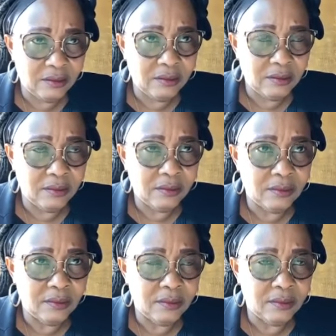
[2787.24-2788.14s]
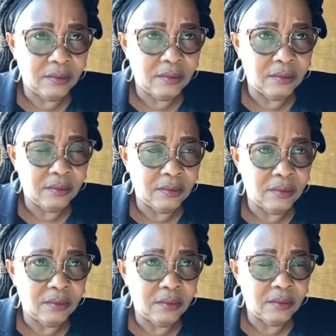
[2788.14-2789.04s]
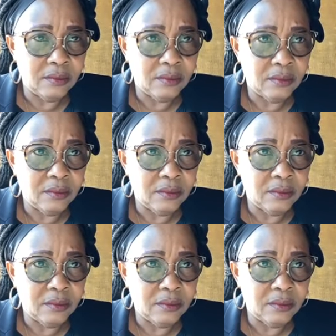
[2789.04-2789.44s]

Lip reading: No one is speaking in this clip.